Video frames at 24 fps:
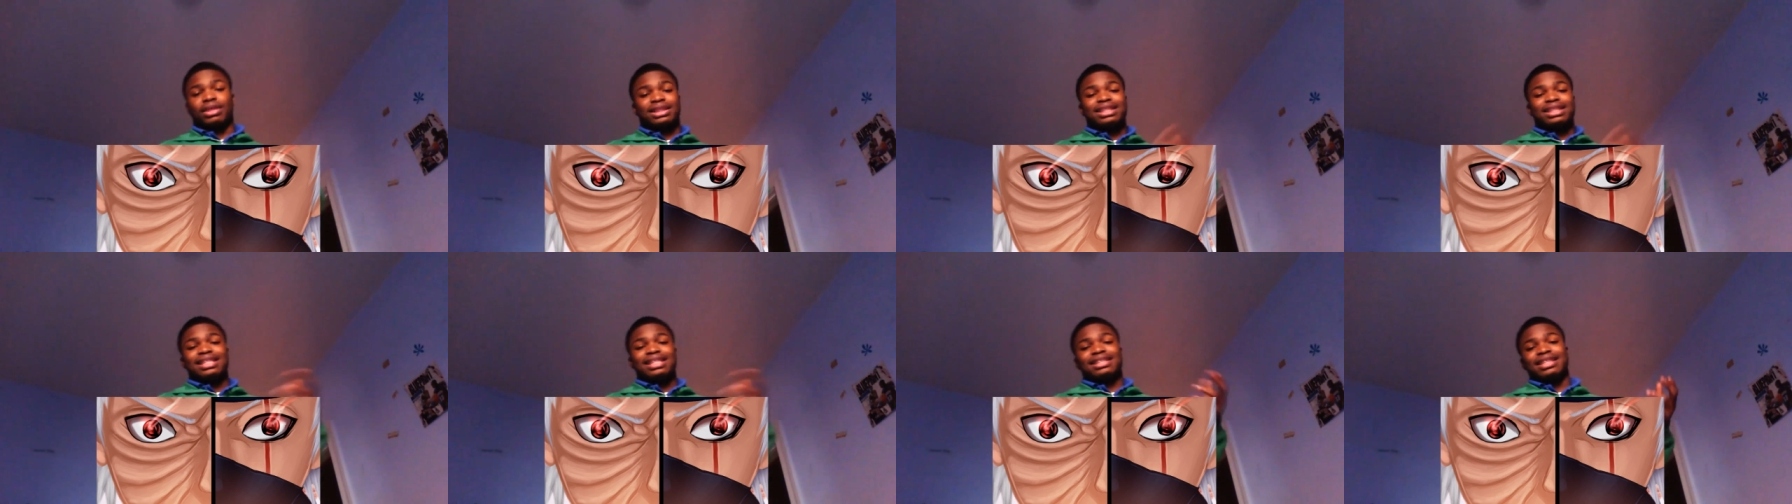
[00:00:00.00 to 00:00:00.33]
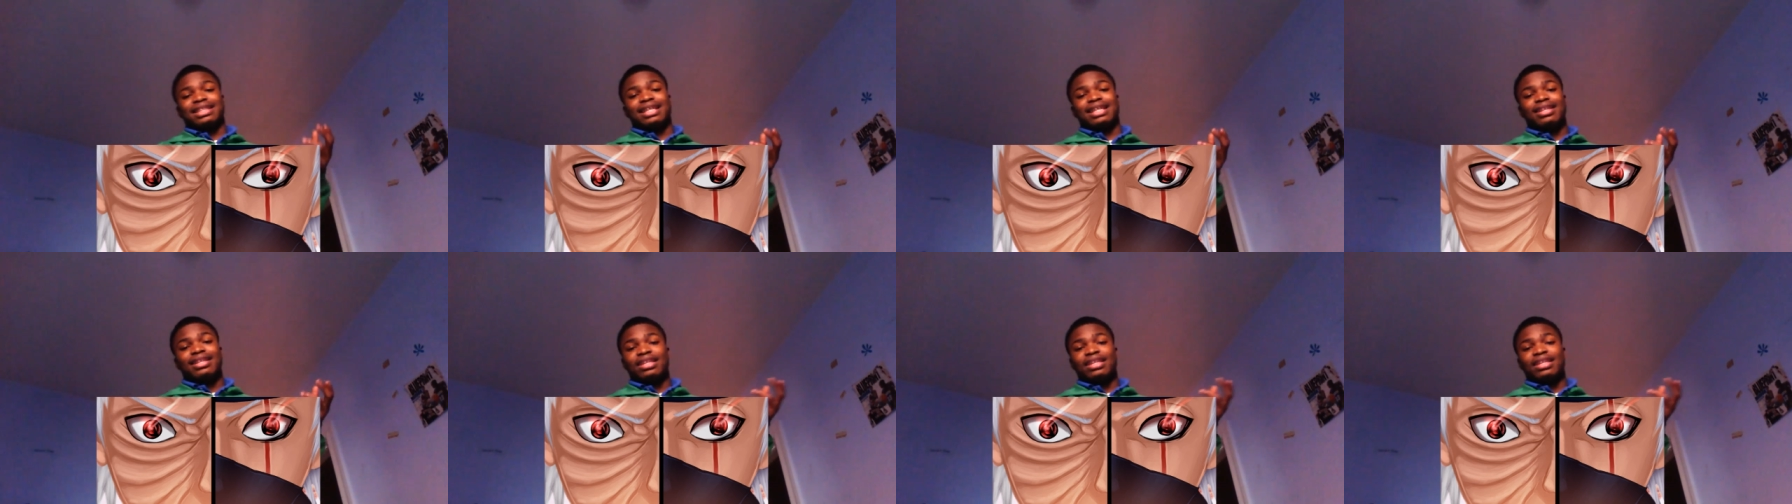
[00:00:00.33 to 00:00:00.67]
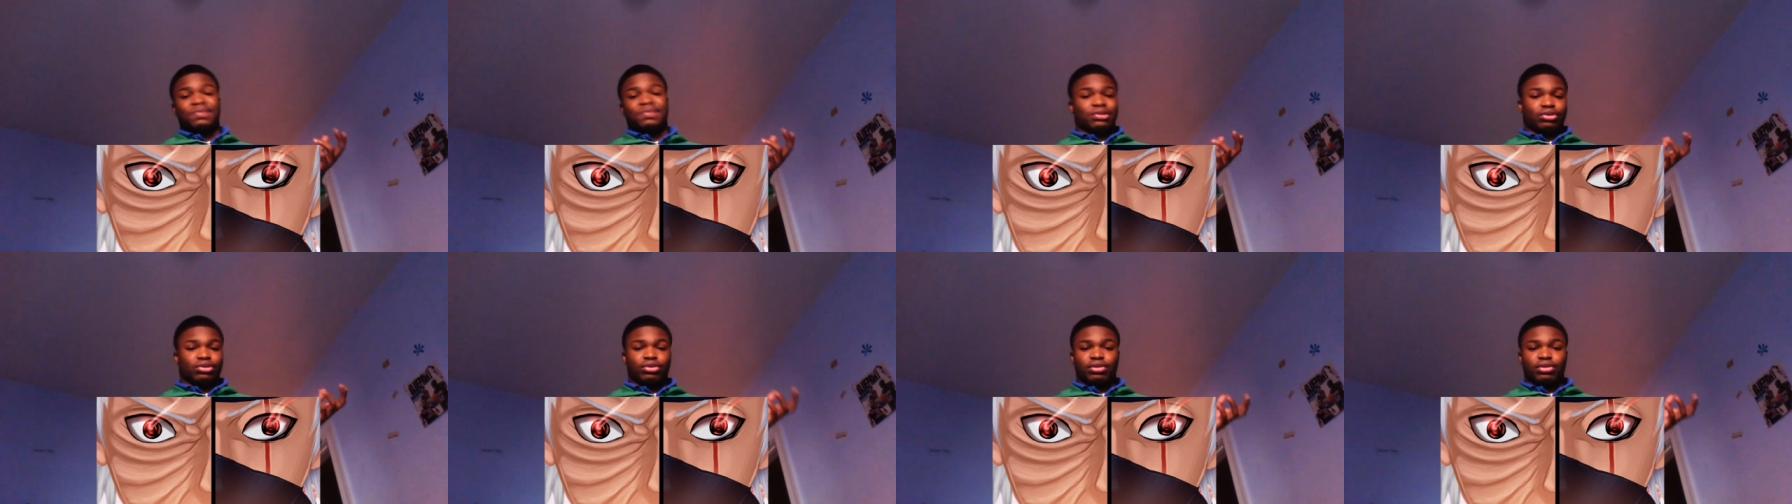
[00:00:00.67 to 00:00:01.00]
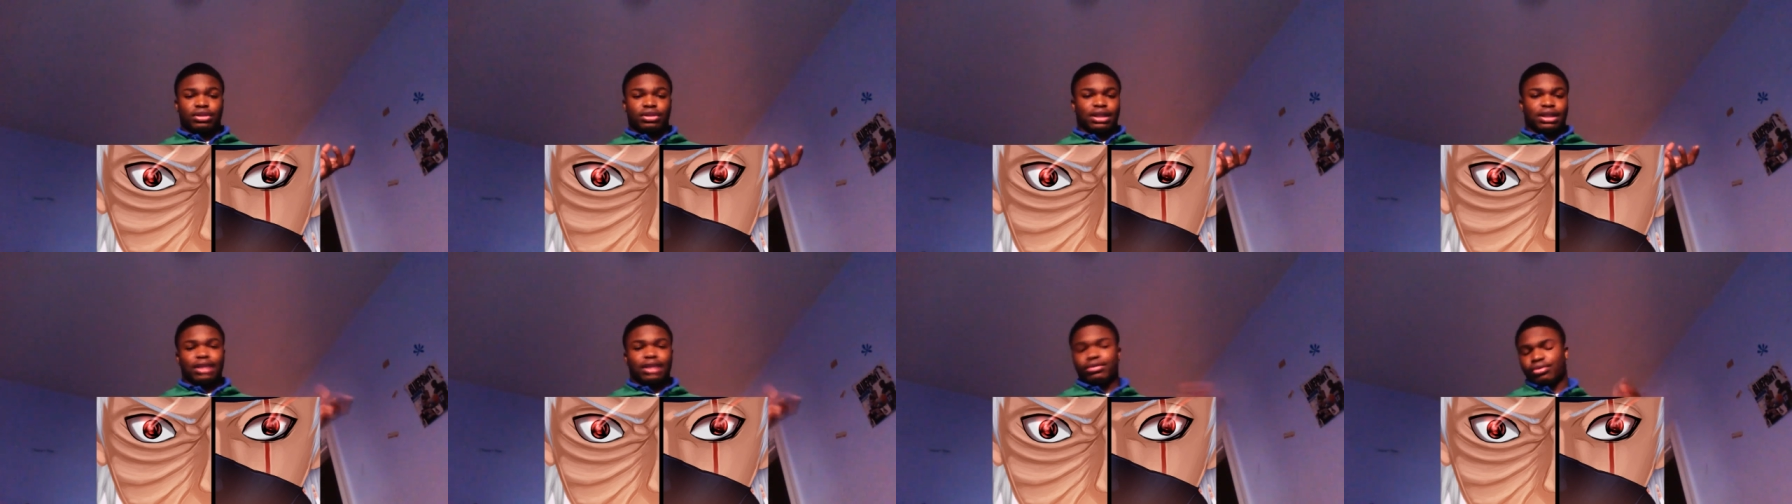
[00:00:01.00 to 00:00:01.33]
because he did say Lee was the
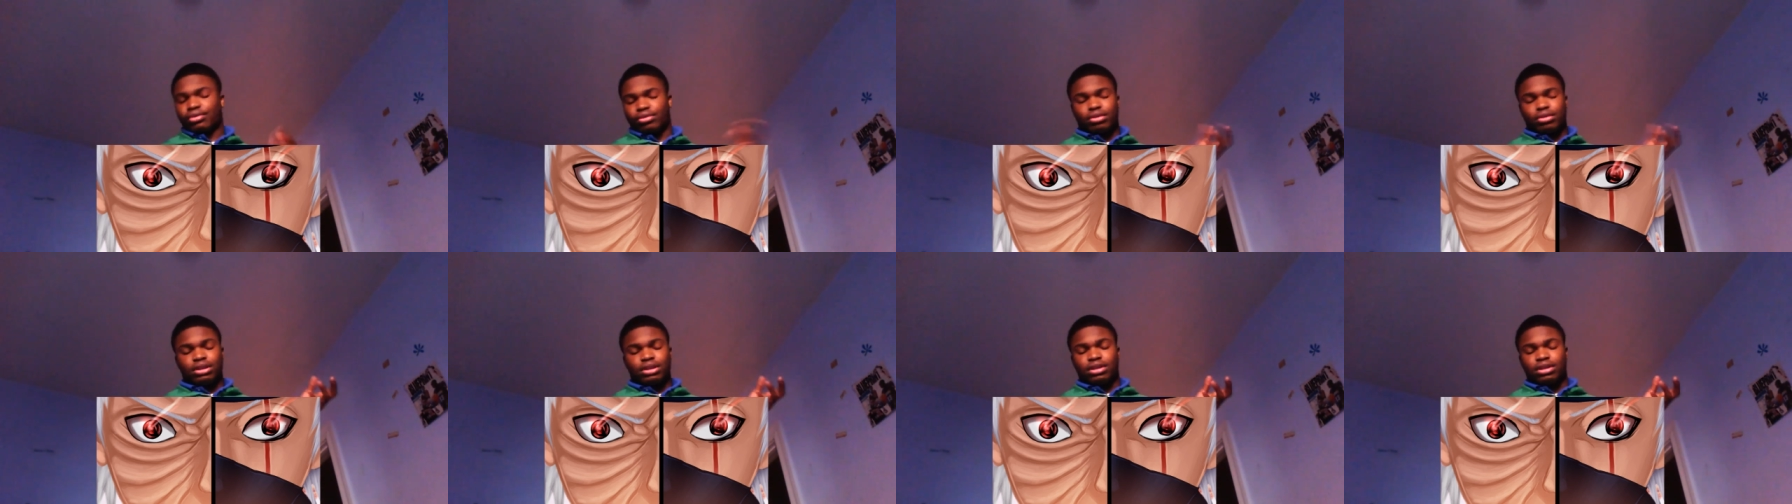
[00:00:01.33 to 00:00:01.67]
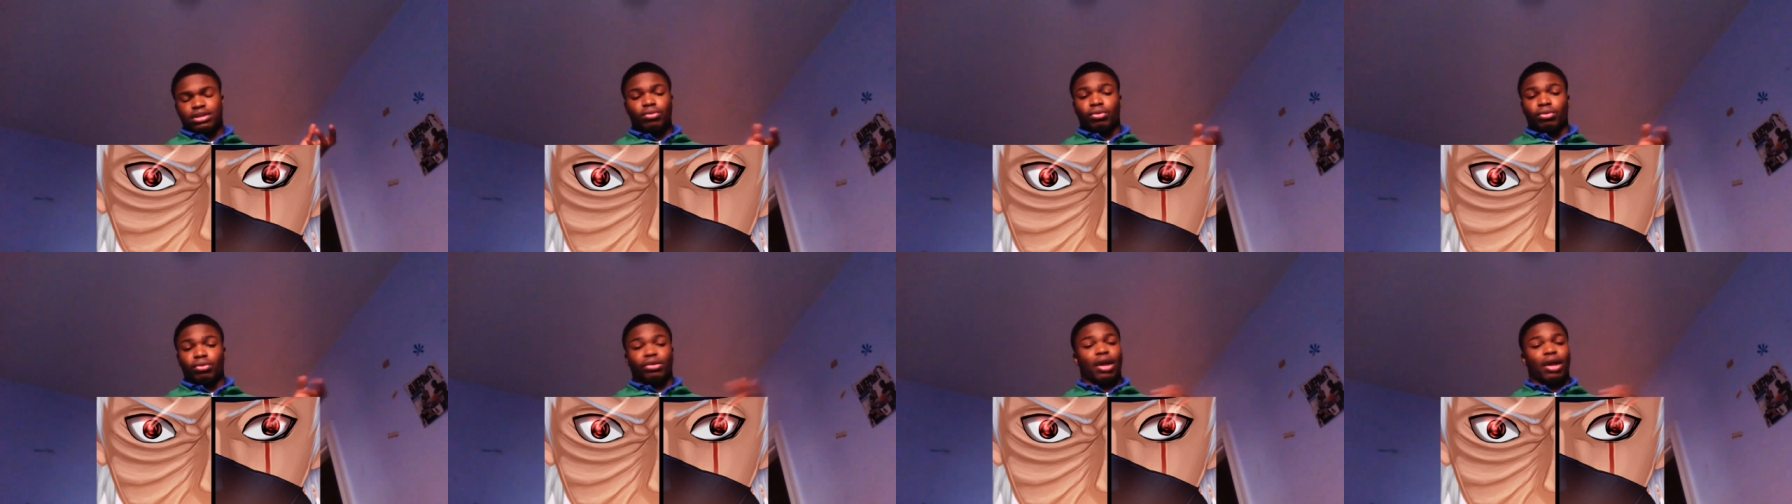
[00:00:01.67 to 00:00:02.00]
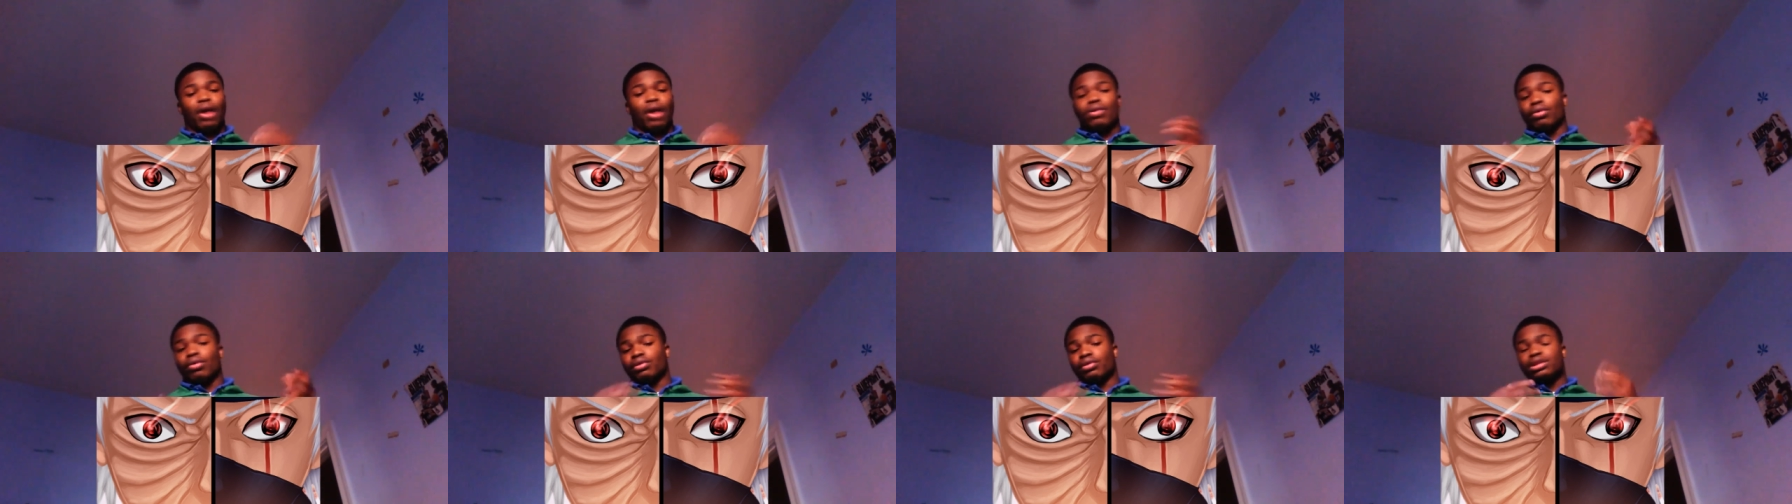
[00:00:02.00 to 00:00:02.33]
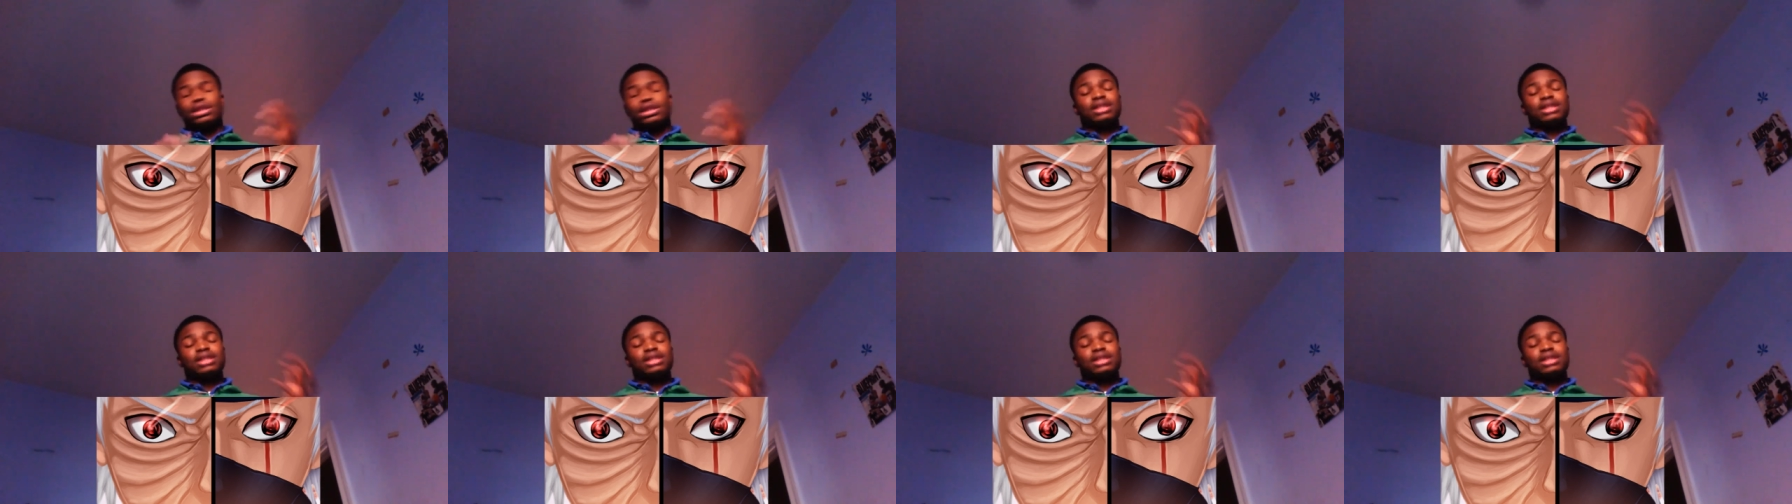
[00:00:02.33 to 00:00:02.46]
strongest Taijutsu list in the world. I don't know.